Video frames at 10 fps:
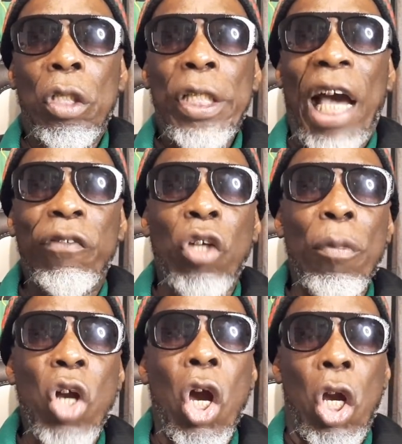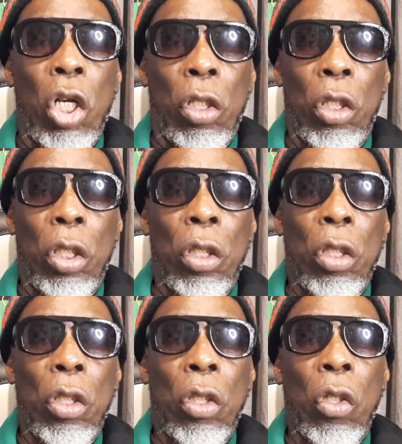You have some girl,
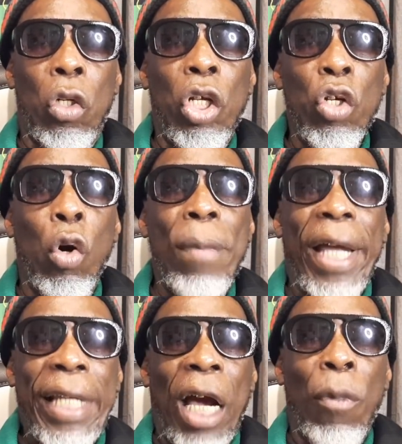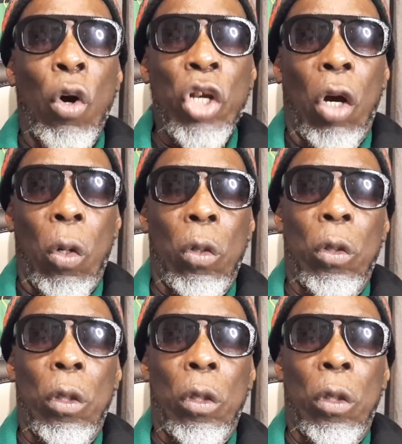I don't know what I talk about now.